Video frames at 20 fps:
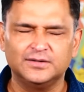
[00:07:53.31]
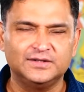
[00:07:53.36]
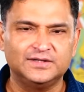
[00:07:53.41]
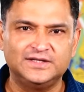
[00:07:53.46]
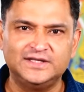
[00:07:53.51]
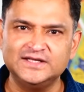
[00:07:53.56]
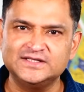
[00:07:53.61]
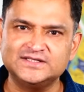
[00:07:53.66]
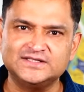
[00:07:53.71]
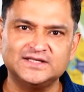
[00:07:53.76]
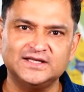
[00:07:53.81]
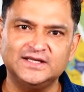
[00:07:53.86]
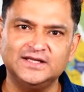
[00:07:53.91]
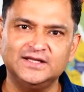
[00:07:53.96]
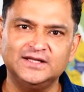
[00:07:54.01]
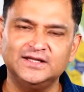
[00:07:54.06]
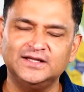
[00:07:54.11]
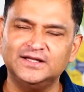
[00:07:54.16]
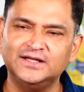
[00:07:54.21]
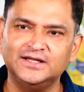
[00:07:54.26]
This
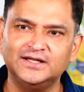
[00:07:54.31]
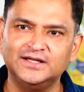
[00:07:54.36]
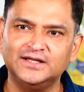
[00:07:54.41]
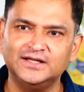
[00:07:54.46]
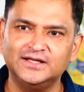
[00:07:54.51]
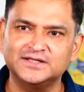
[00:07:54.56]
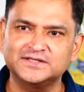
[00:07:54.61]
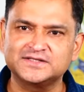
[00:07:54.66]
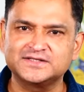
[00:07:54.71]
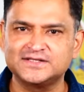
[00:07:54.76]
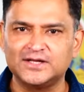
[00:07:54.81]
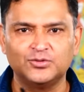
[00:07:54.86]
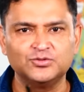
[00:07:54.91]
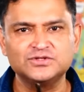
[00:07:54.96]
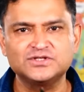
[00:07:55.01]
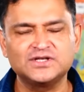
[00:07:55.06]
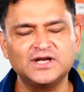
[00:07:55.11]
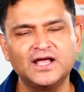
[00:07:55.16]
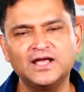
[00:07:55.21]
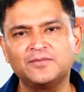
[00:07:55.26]

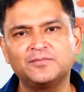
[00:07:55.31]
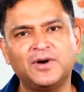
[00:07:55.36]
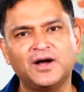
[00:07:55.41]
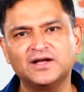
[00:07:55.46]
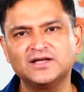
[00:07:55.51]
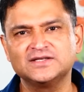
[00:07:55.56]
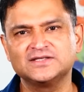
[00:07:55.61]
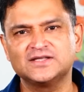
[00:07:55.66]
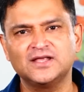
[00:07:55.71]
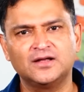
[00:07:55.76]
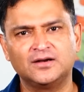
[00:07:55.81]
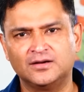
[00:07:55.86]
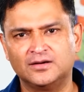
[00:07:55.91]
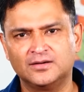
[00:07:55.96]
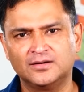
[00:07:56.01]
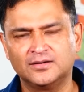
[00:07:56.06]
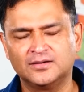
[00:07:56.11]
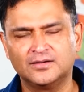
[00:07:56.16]
sounds like Pakistan.